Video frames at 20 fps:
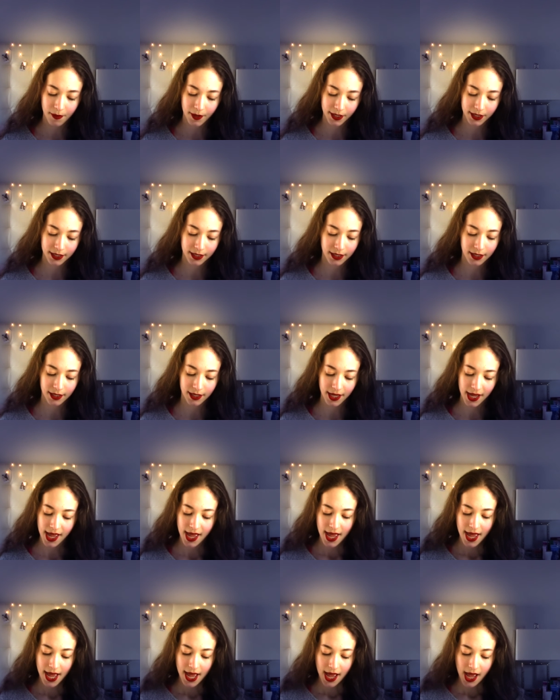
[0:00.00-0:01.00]
but the
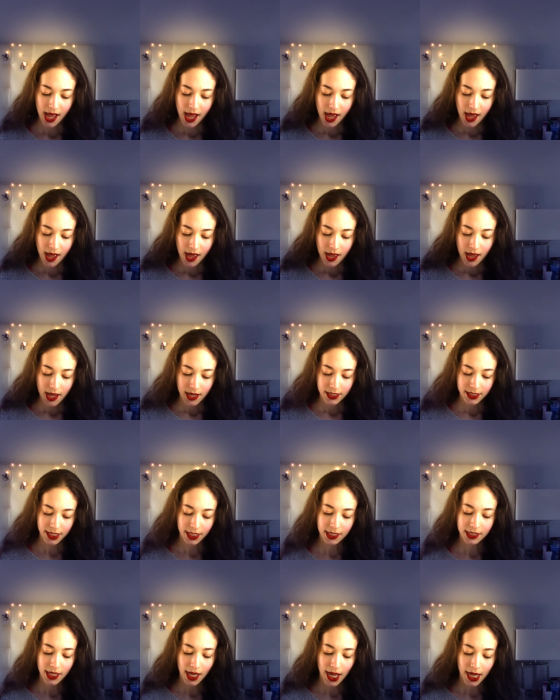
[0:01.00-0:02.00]

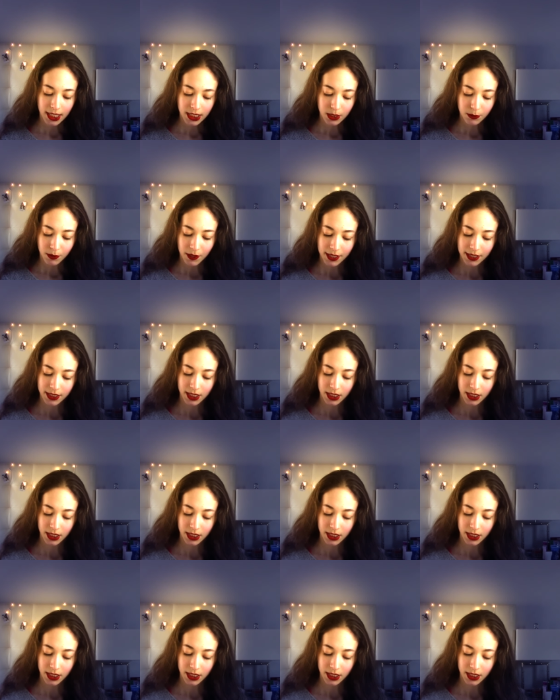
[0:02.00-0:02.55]
6S plus